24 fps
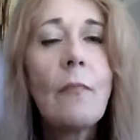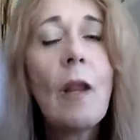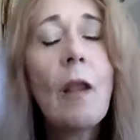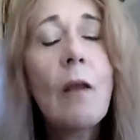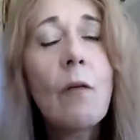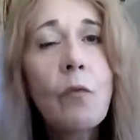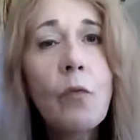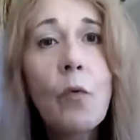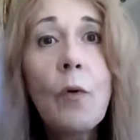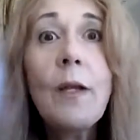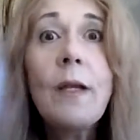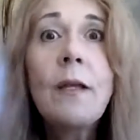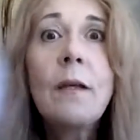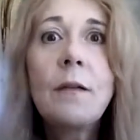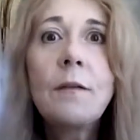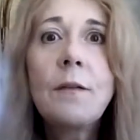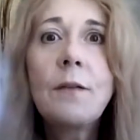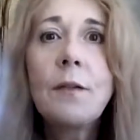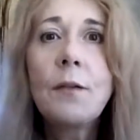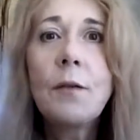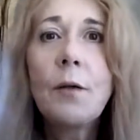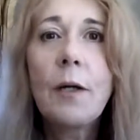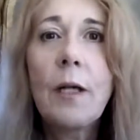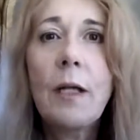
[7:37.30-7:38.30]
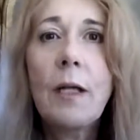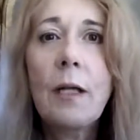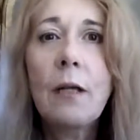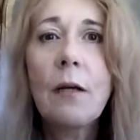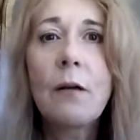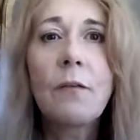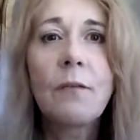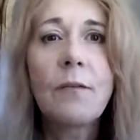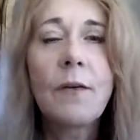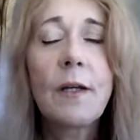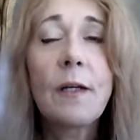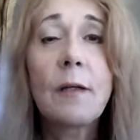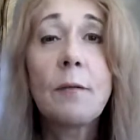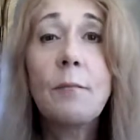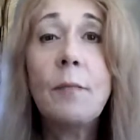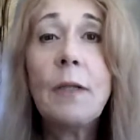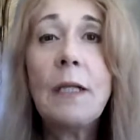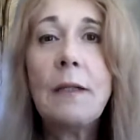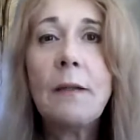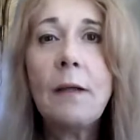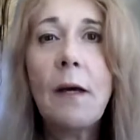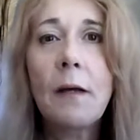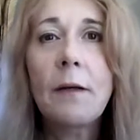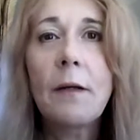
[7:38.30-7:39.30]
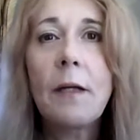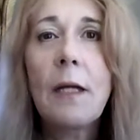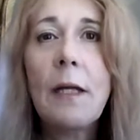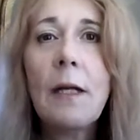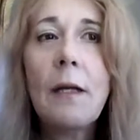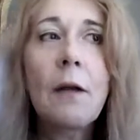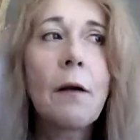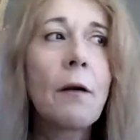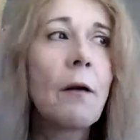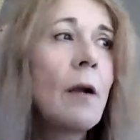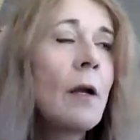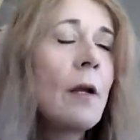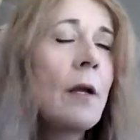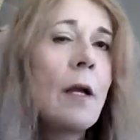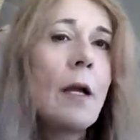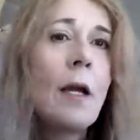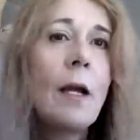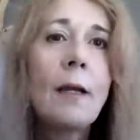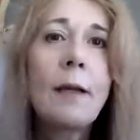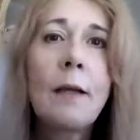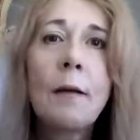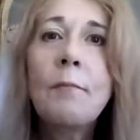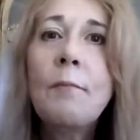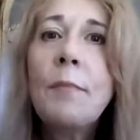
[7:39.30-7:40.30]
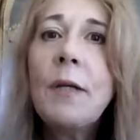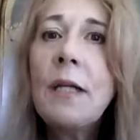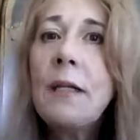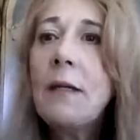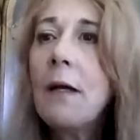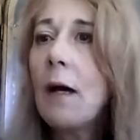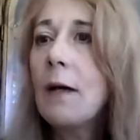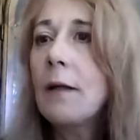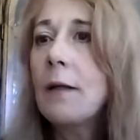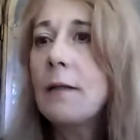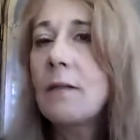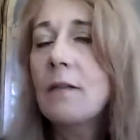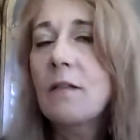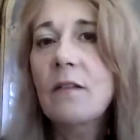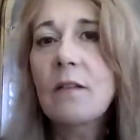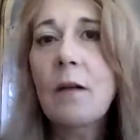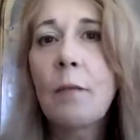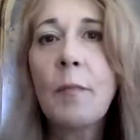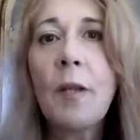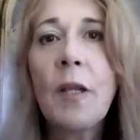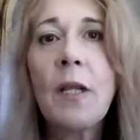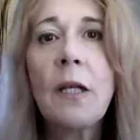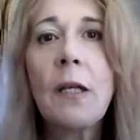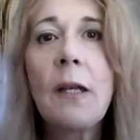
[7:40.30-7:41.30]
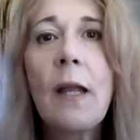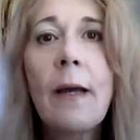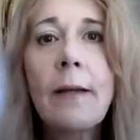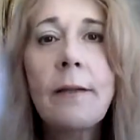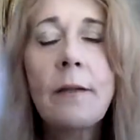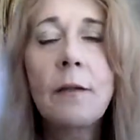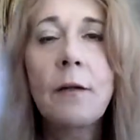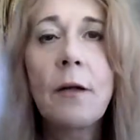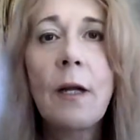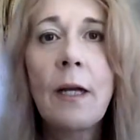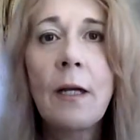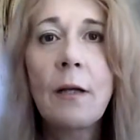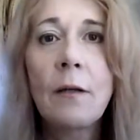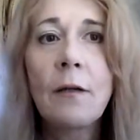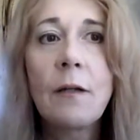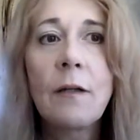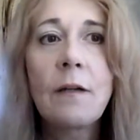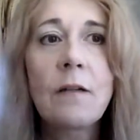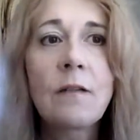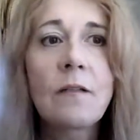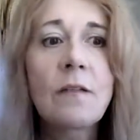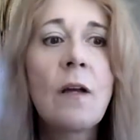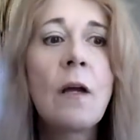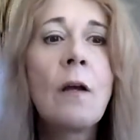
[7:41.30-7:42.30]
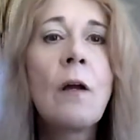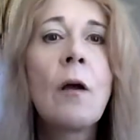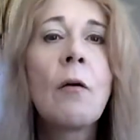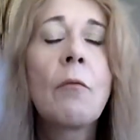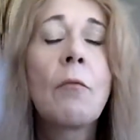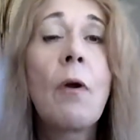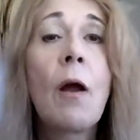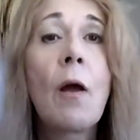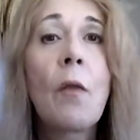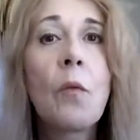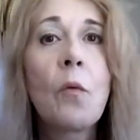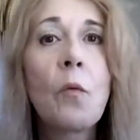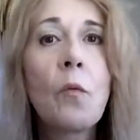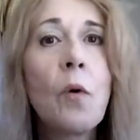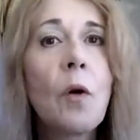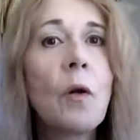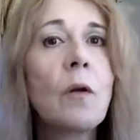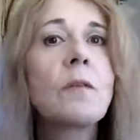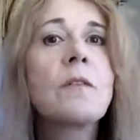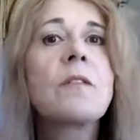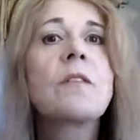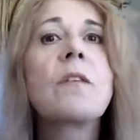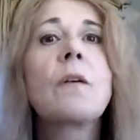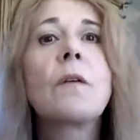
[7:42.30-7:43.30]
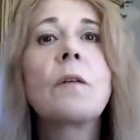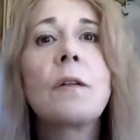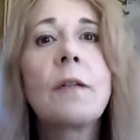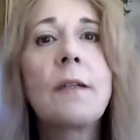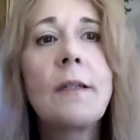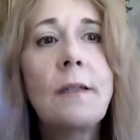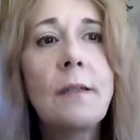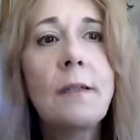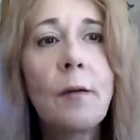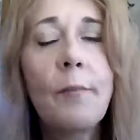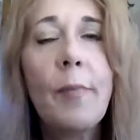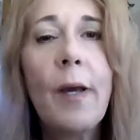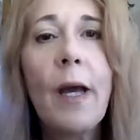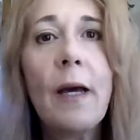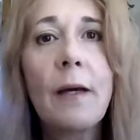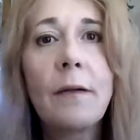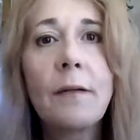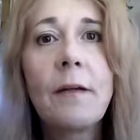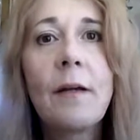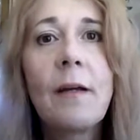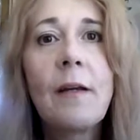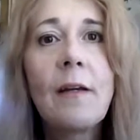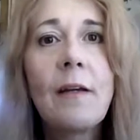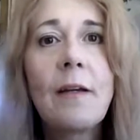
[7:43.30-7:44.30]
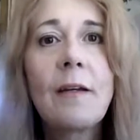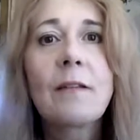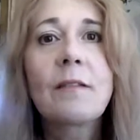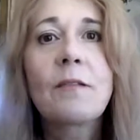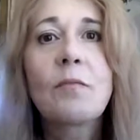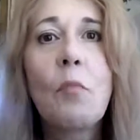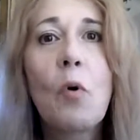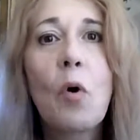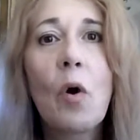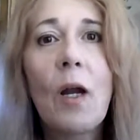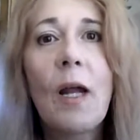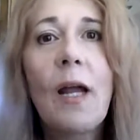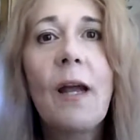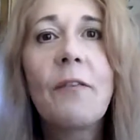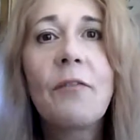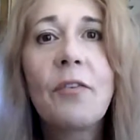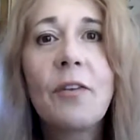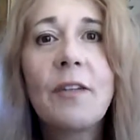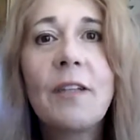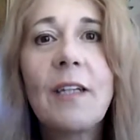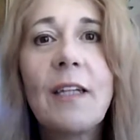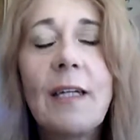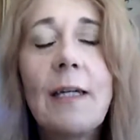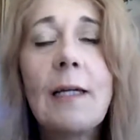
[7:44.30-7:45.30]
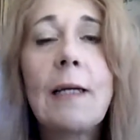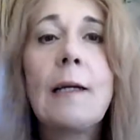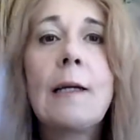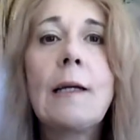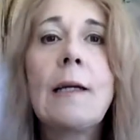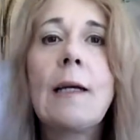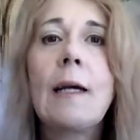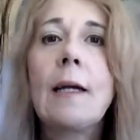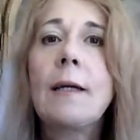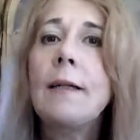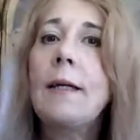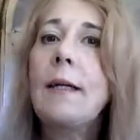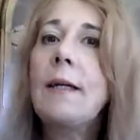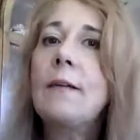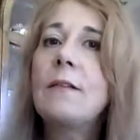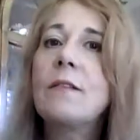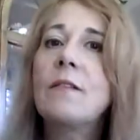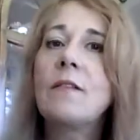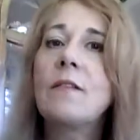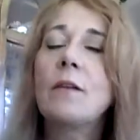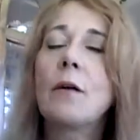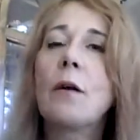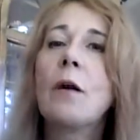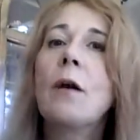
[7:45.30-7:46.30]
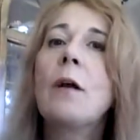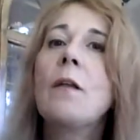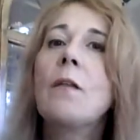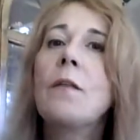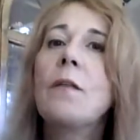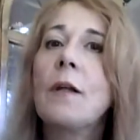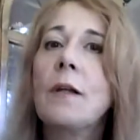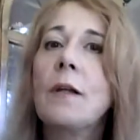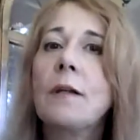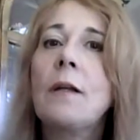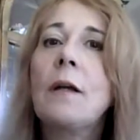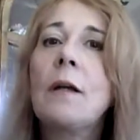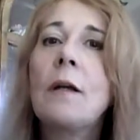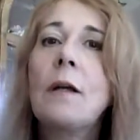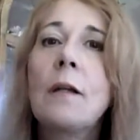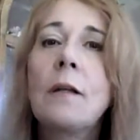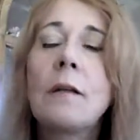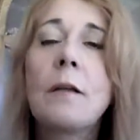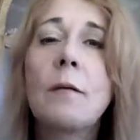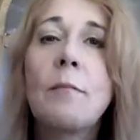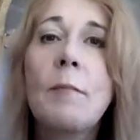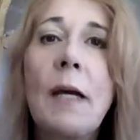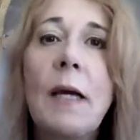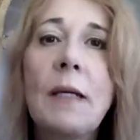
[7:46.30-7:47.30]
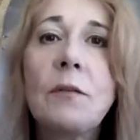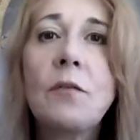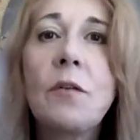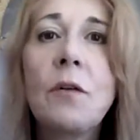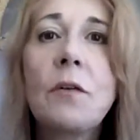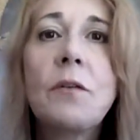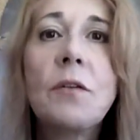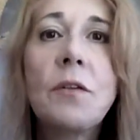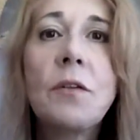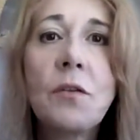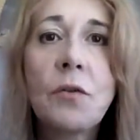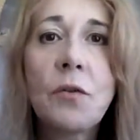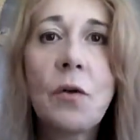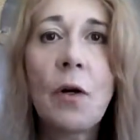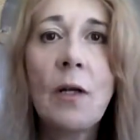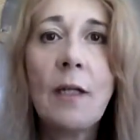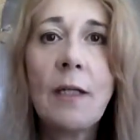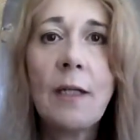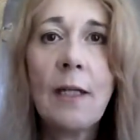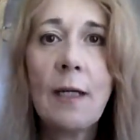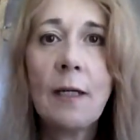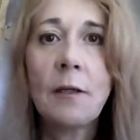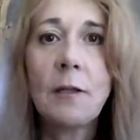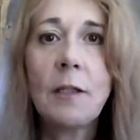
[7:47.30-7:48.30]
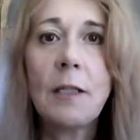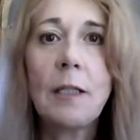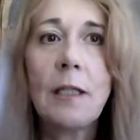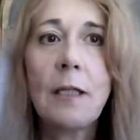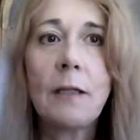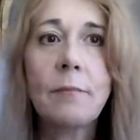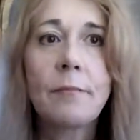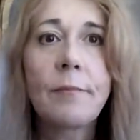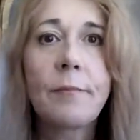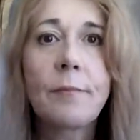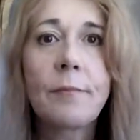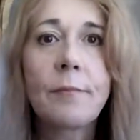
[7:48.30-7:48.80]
if we can do it here, if it can be done here, it can be done in some of the lighter areas around the world. Certainly Tibet is more heavenly and easier than the Metro Detroit area.